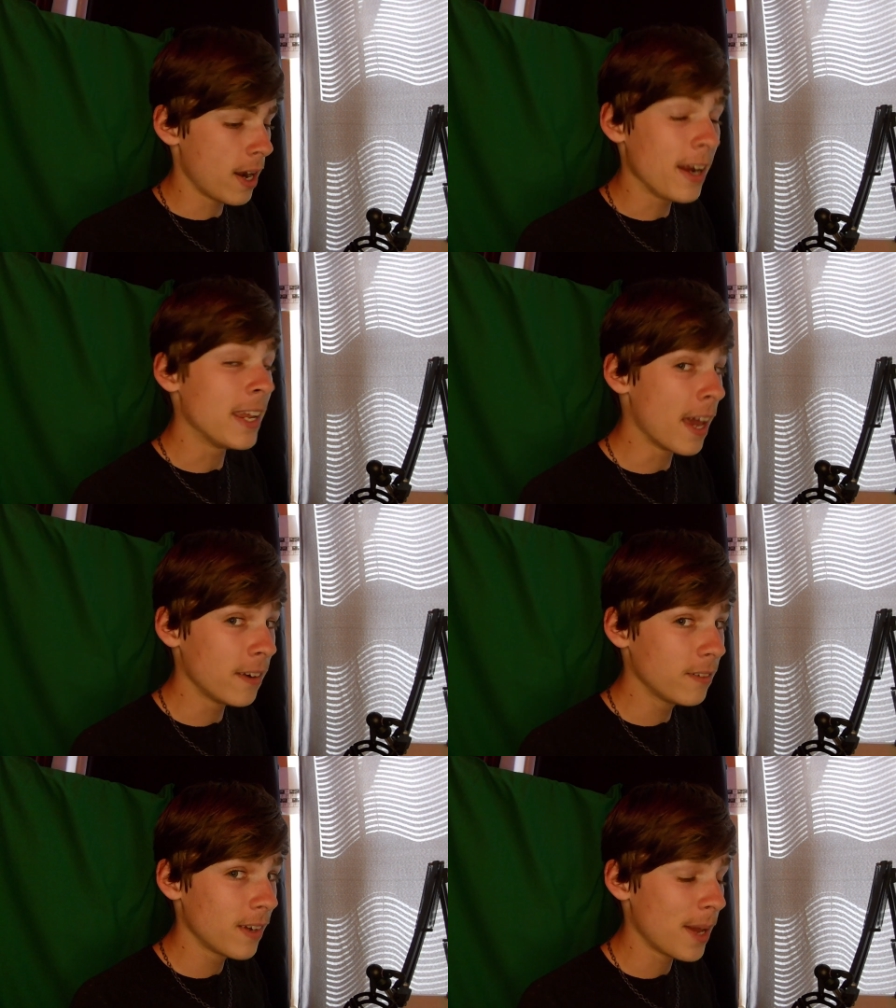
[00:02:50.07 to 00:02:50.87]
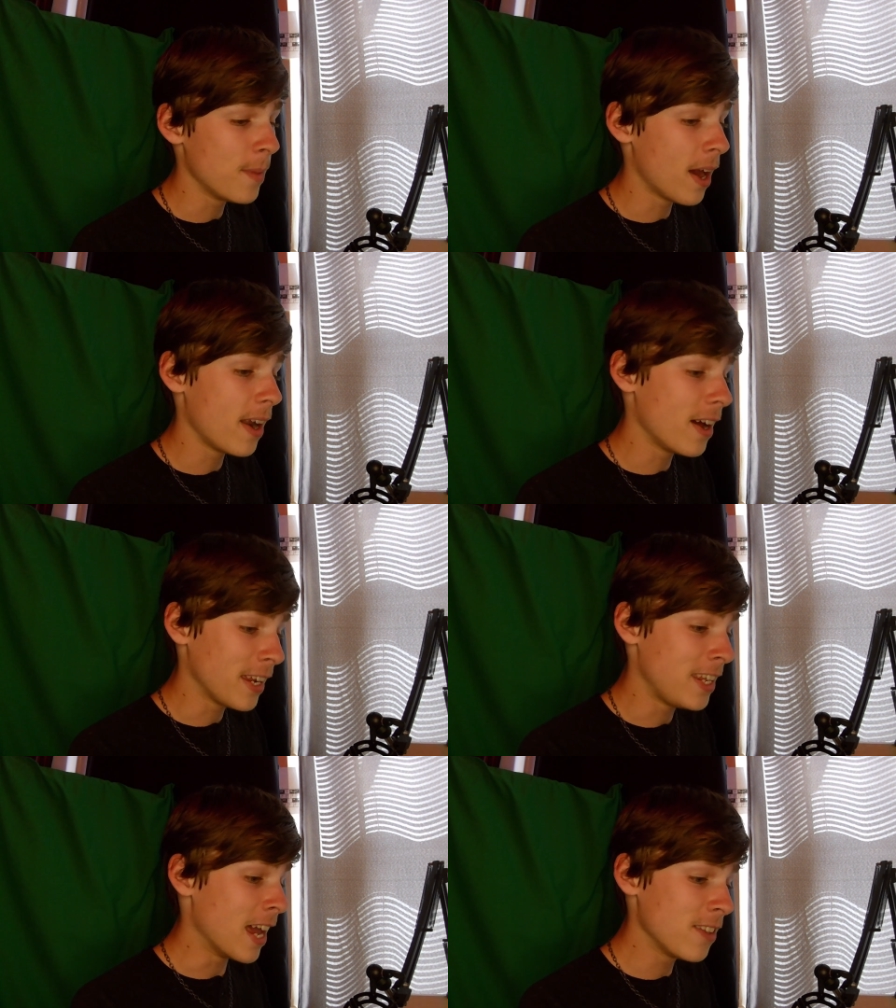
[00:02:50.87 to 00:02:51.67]
Again, I'm not
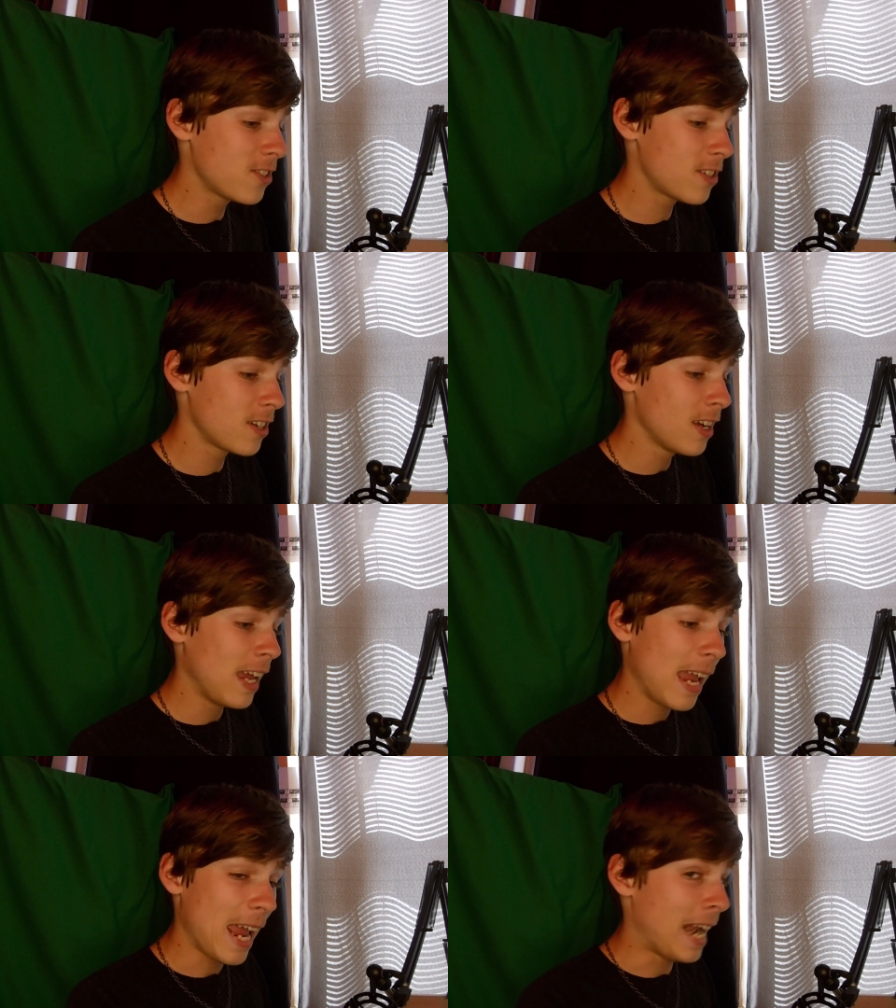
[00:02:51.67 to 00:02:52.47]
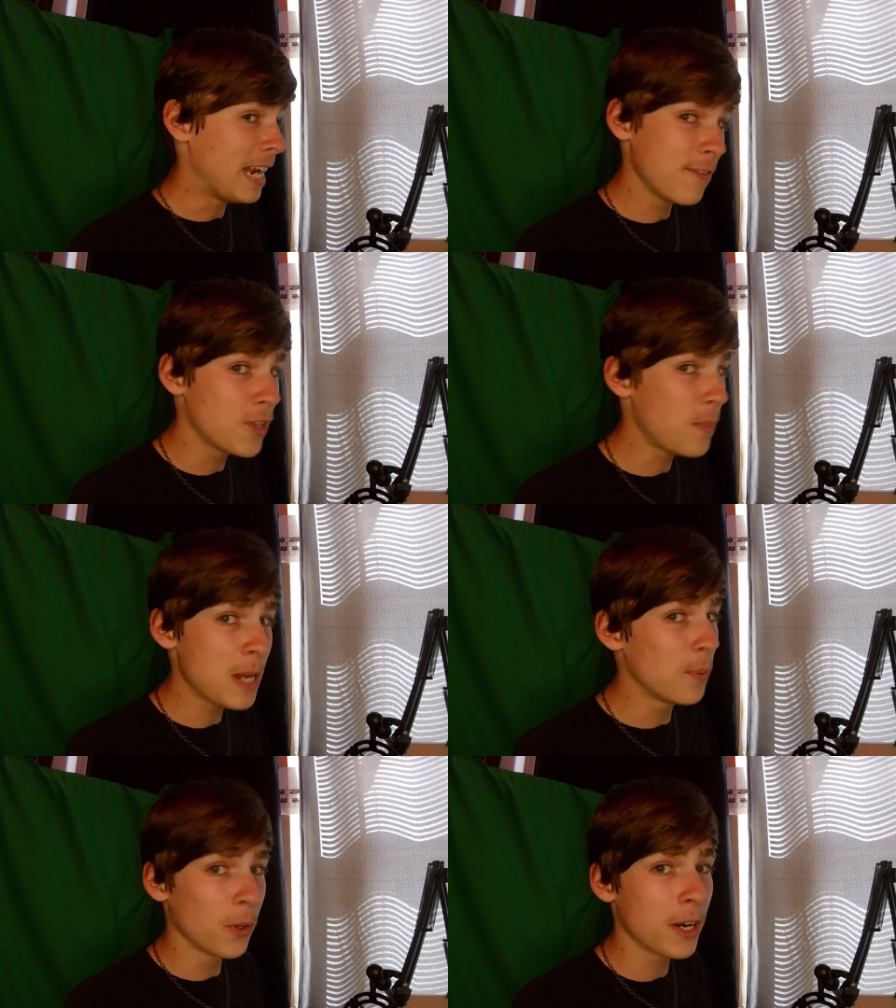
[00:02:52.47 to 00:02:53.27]
against any of the
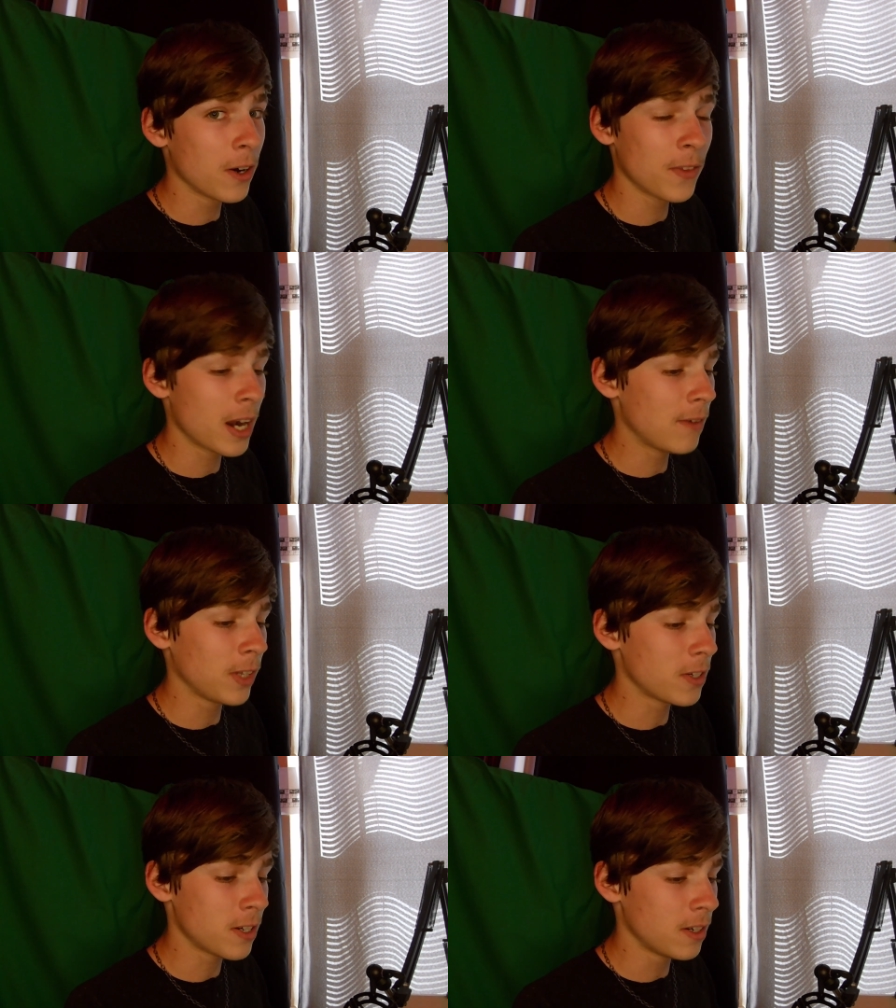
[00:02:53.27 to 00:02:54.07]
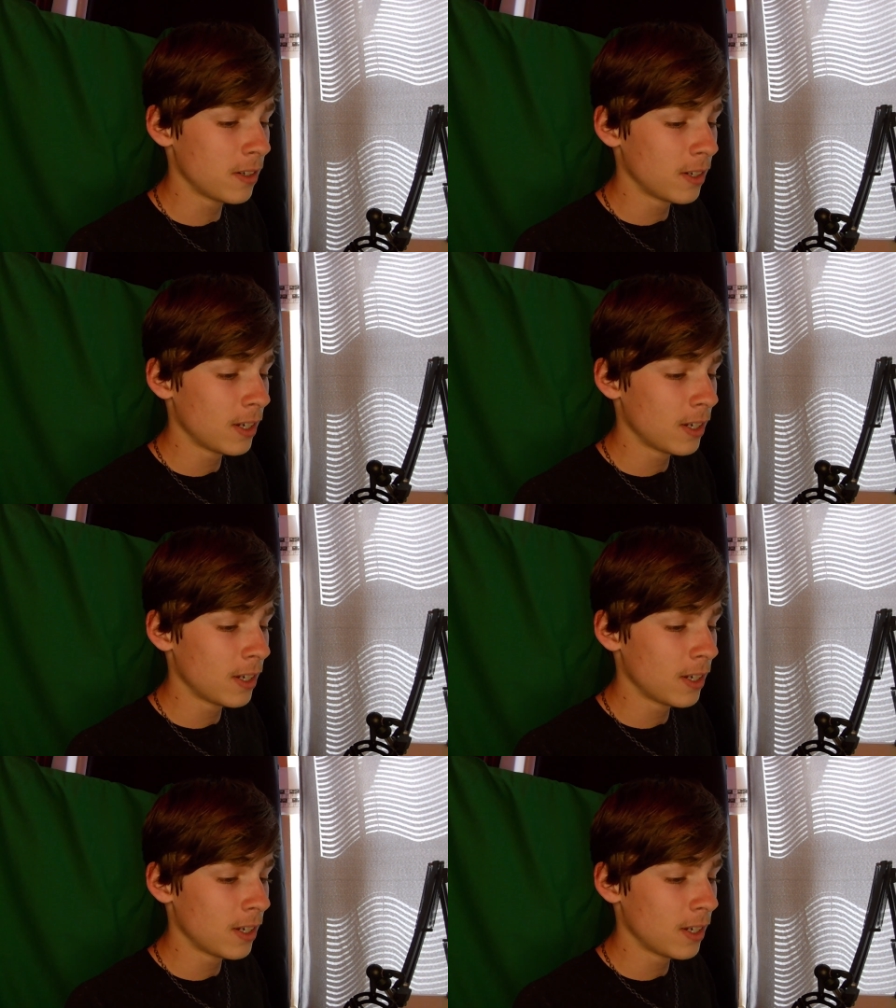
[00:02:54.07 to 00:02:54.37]
people here that I've listed.